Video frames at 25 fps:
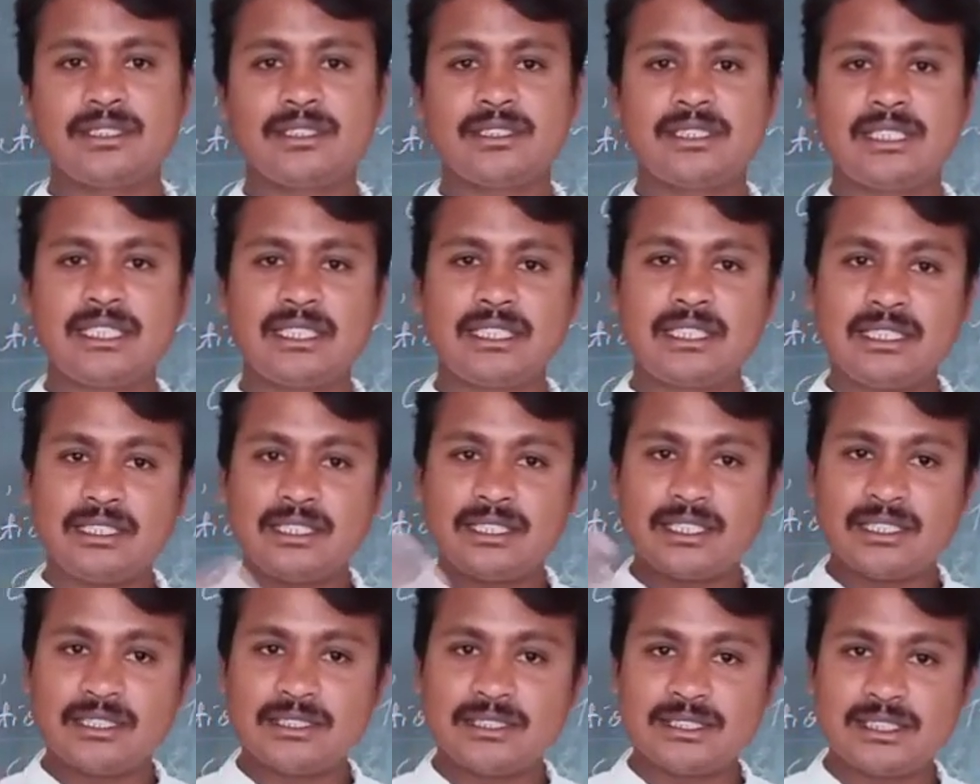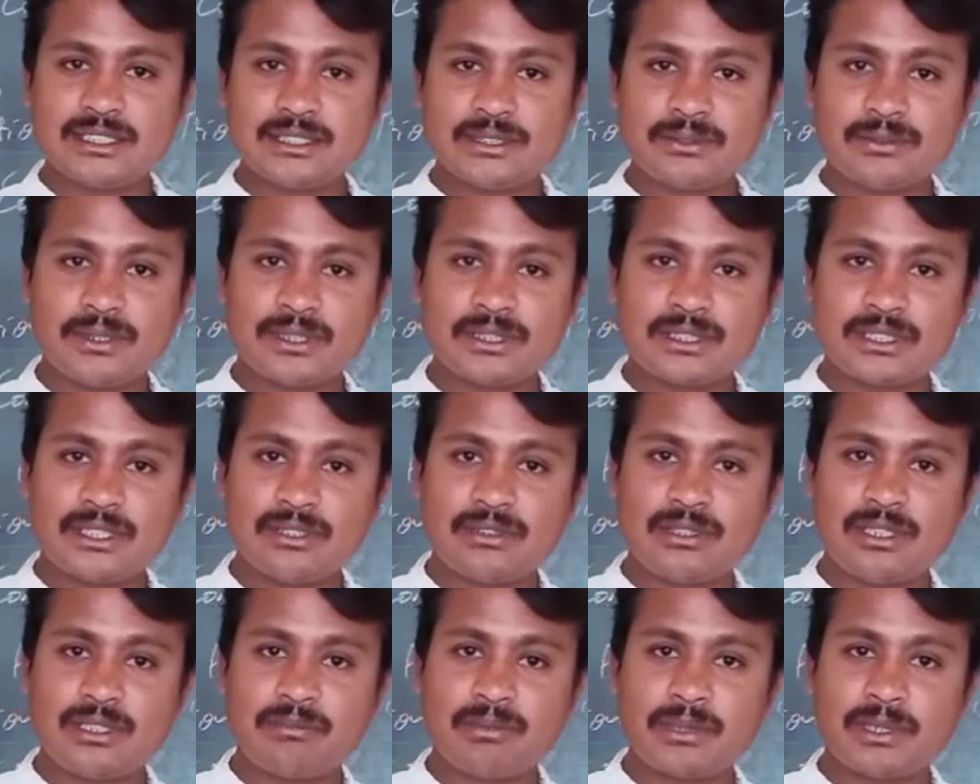That intelligence was
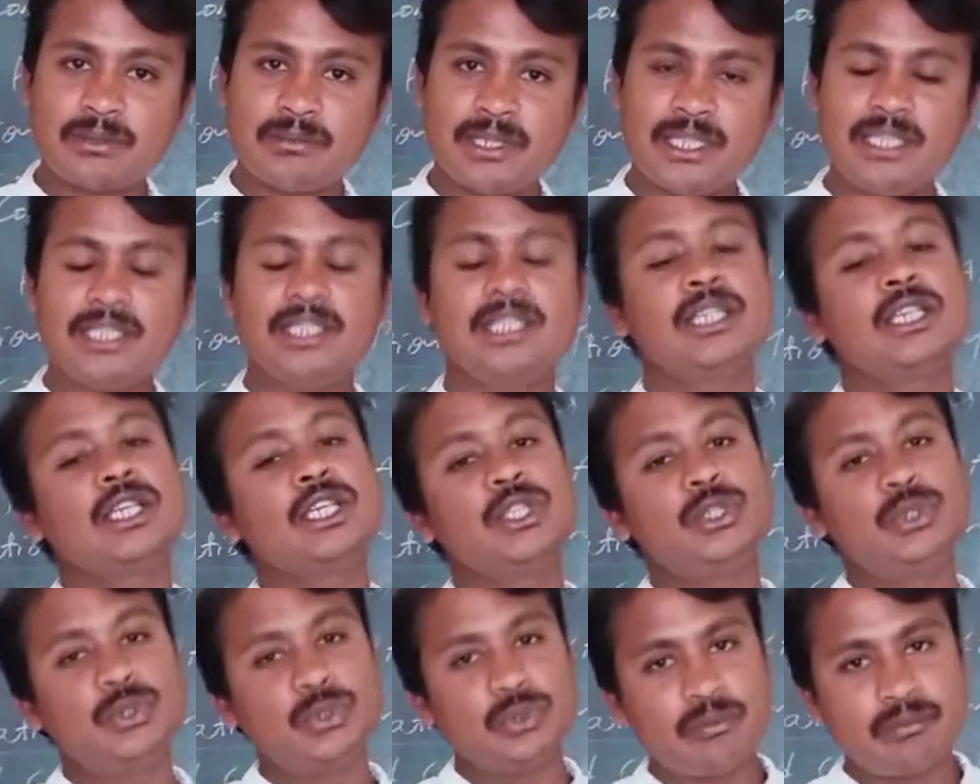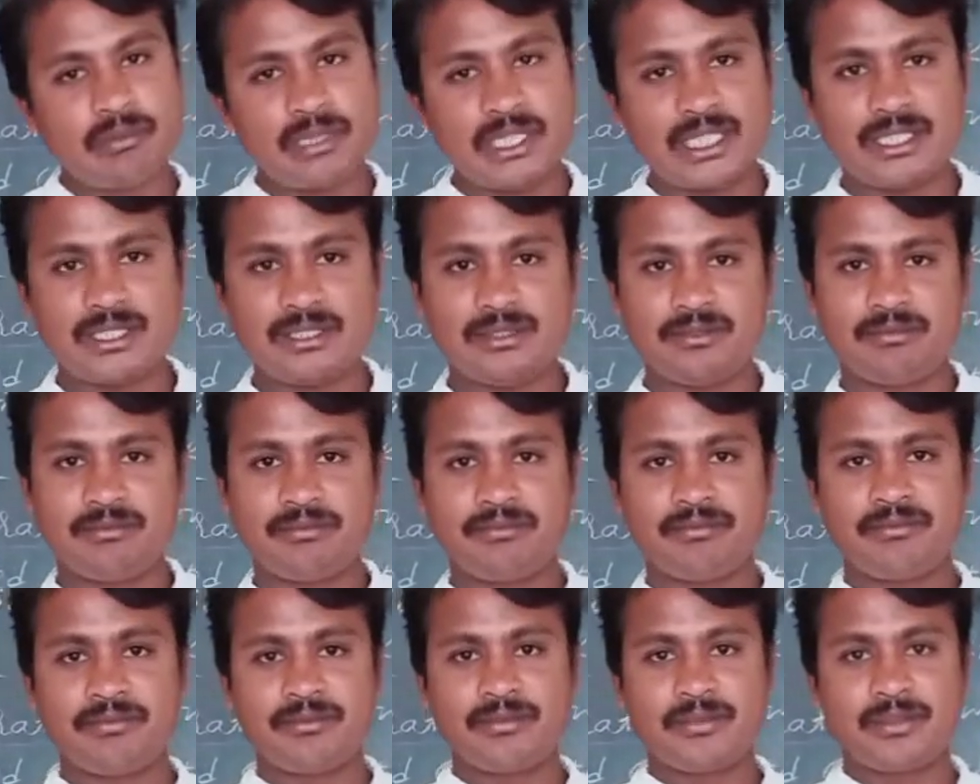developed by human.
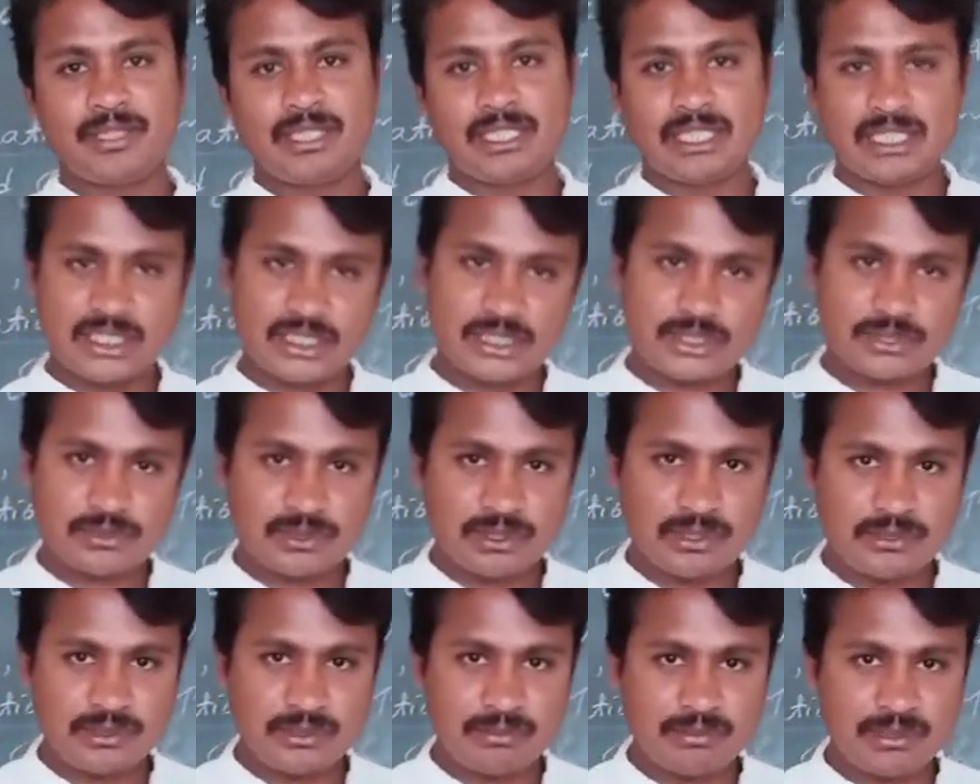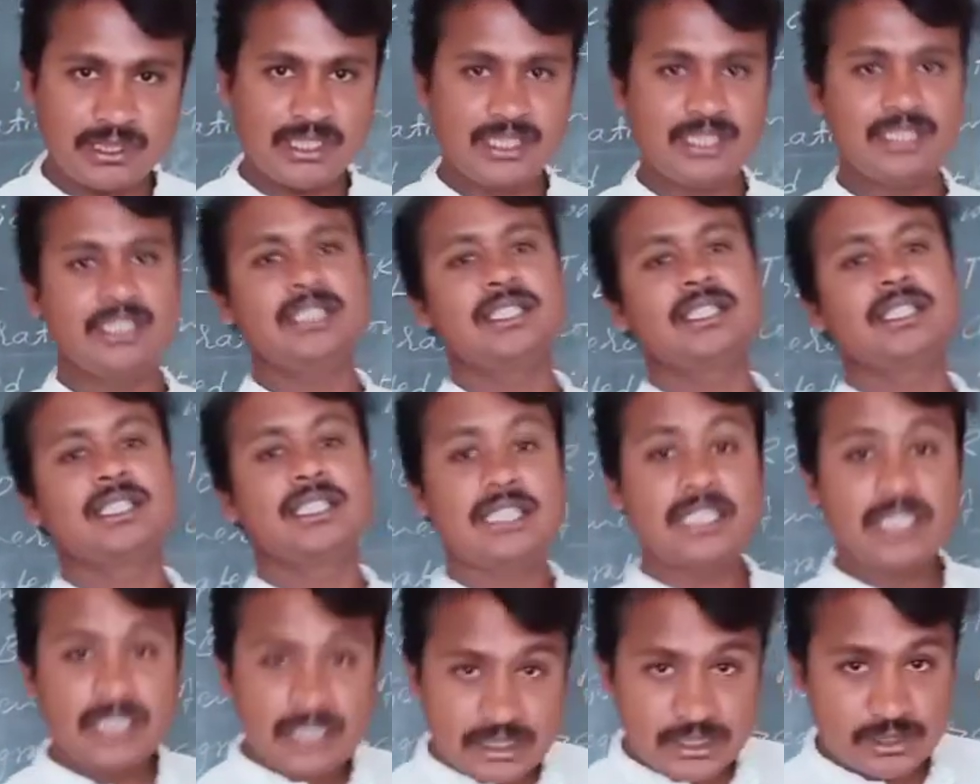Understood everybody?
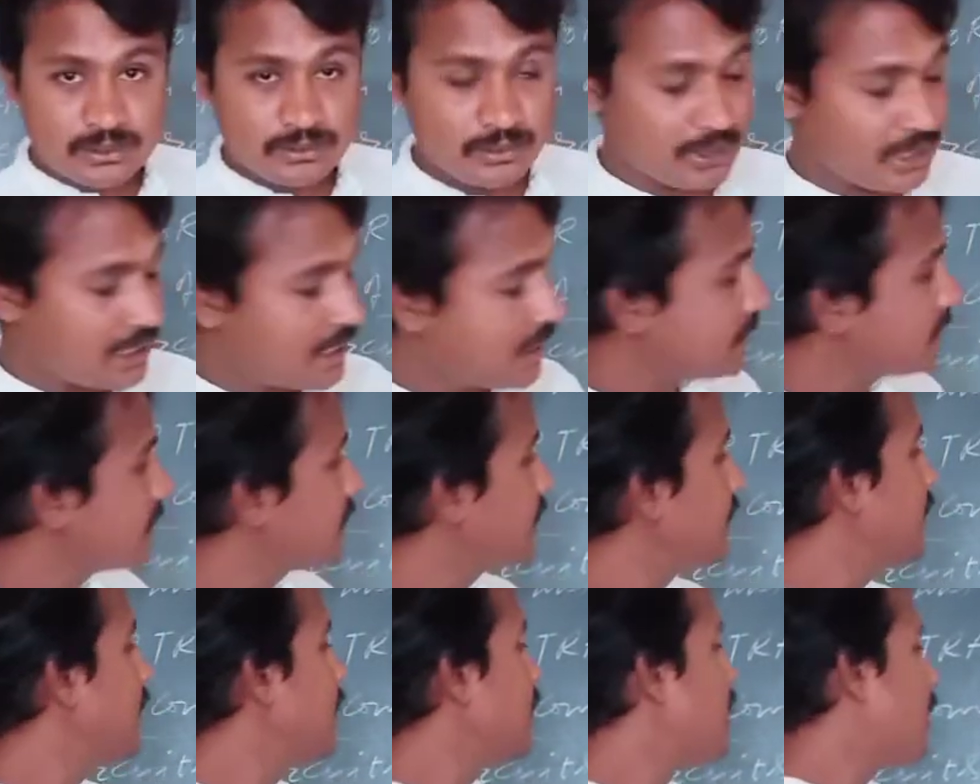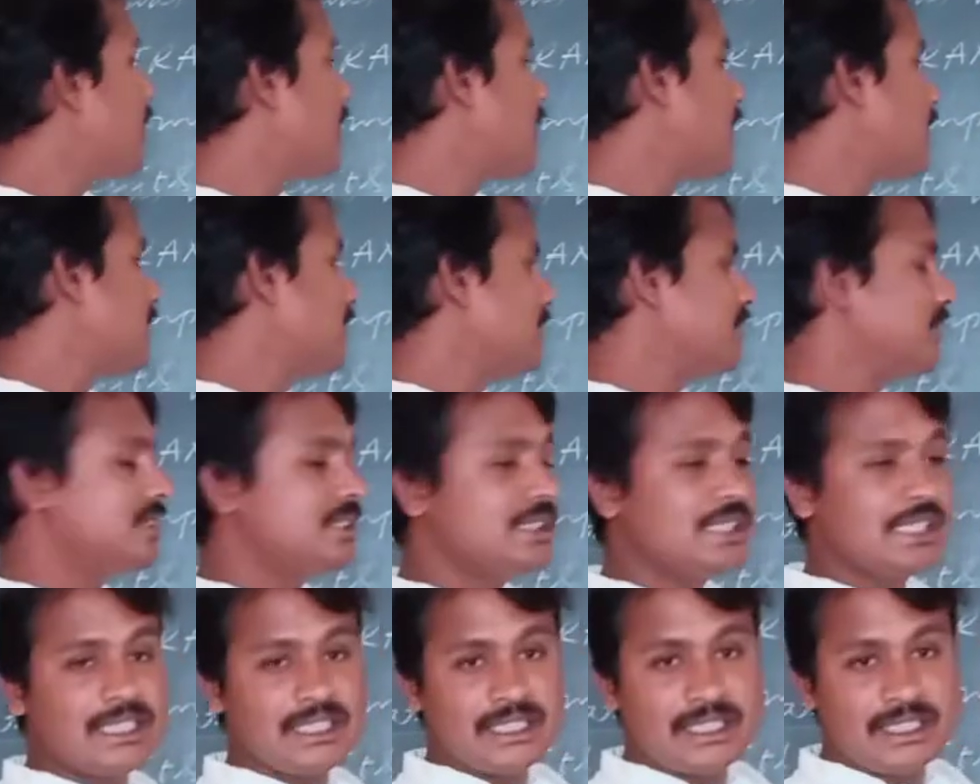That is known as
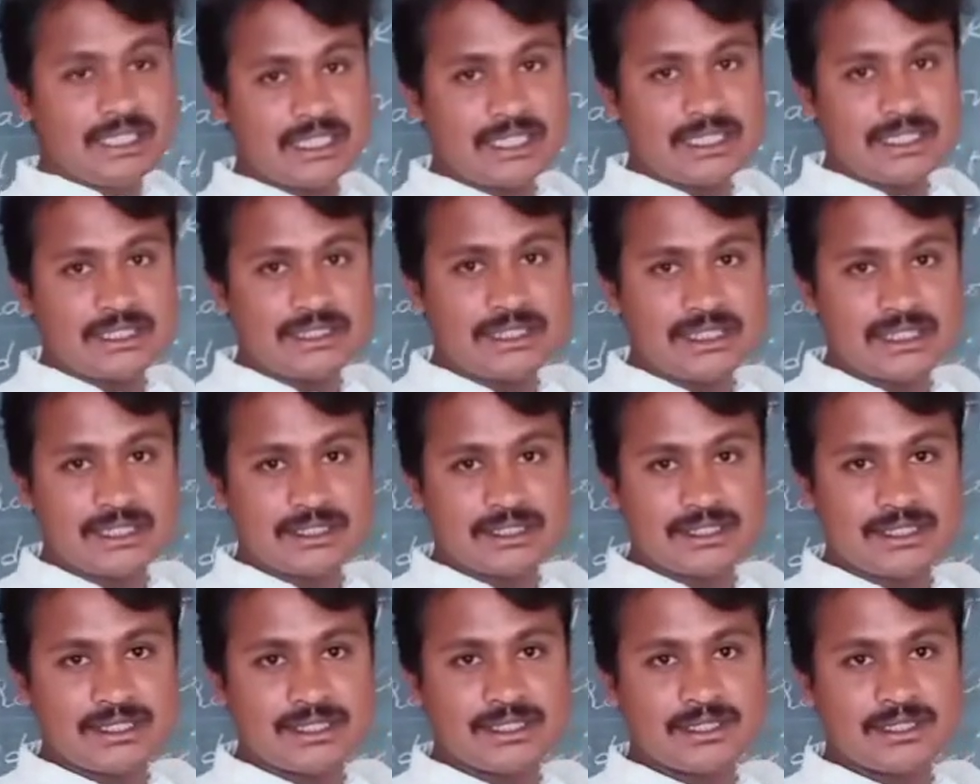artificial intelligence.